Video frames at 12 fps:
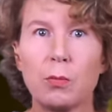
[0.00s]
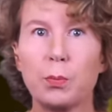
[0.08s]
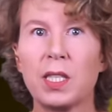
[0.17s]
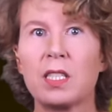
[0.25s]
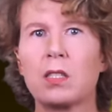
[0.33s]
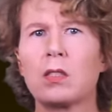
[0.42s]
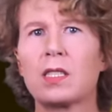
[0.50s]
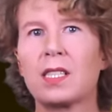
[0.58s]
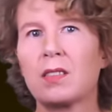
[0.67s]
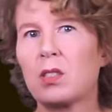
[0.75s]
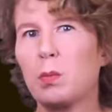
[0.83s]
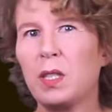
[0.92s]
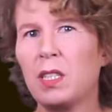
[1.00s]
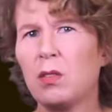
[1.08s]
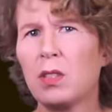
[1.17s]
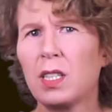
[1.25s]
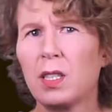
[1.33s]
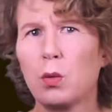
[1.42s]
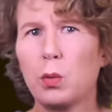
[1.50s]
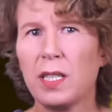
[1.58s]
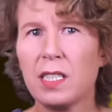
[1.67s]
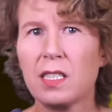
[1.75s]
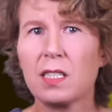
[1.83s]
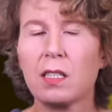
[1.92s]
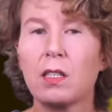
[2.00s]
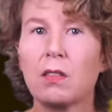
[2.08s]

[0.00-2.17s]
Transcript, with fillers: but it turns out to be nuclear waste